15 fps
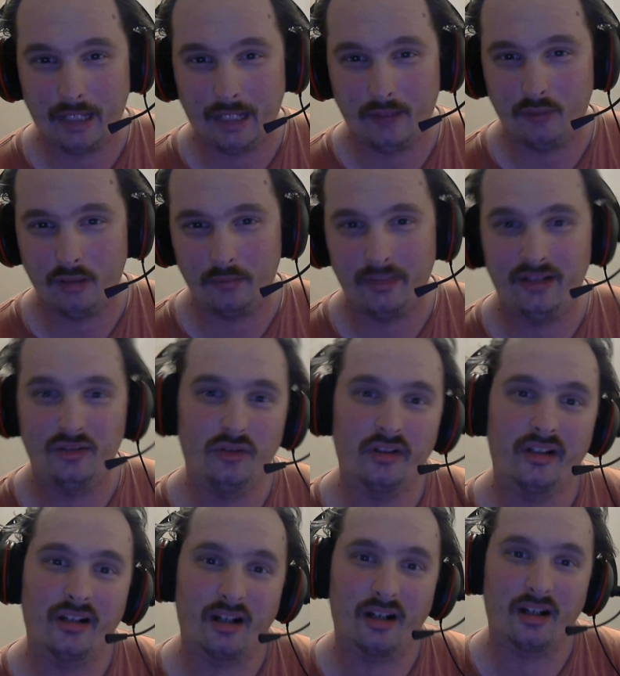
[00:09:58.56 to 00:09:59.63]
he wanted me to do
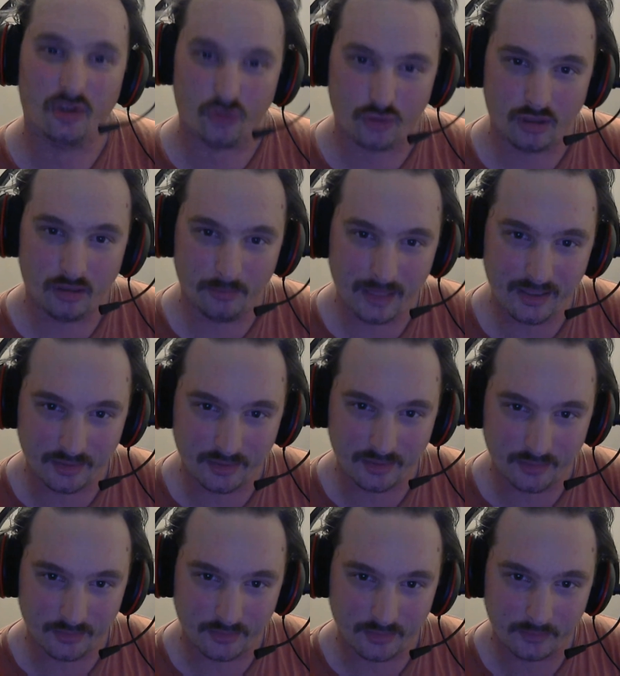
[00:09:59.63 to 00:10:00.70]
that on a trial
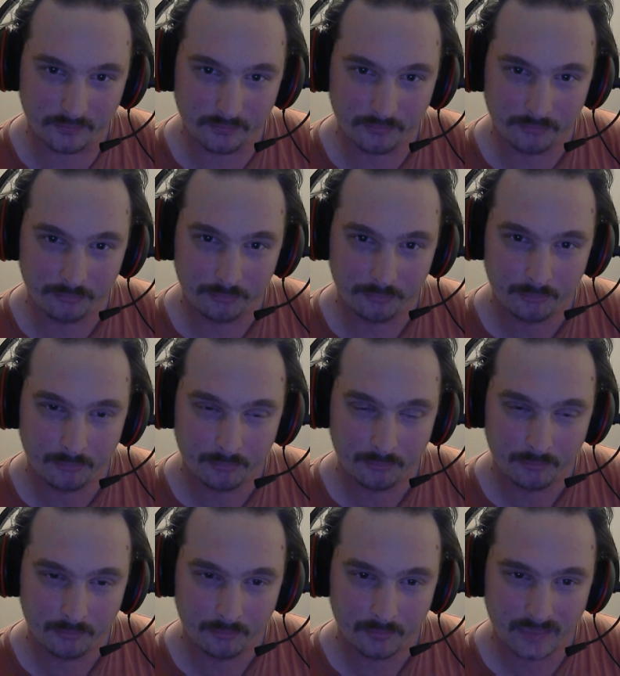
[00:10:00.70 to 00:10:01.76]
basis
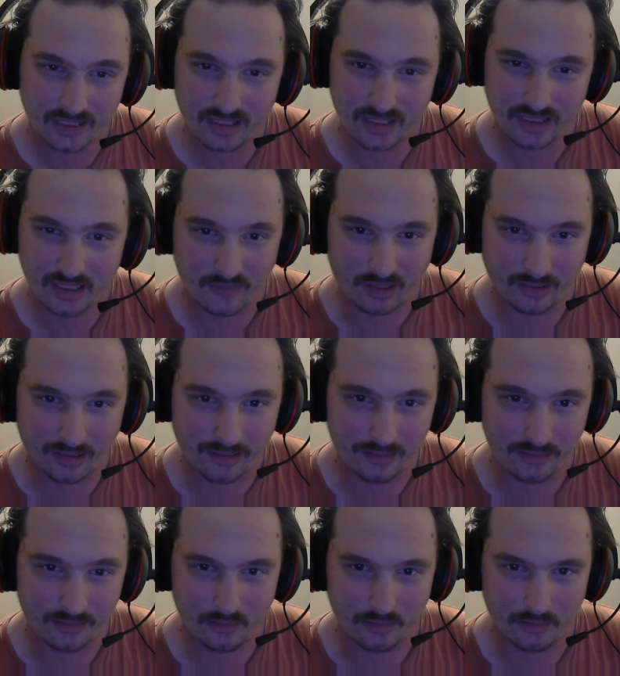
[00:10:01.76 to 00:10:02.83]
to see if I
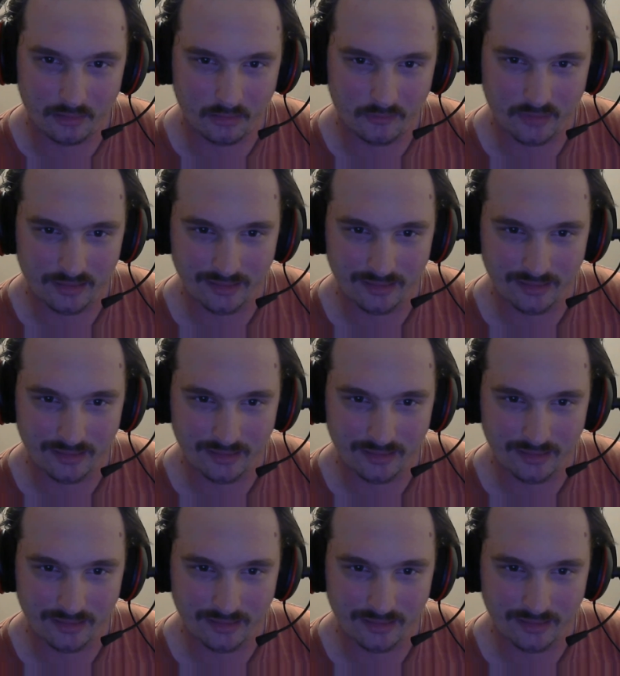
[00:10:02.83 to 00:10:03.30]
liked it or not. And if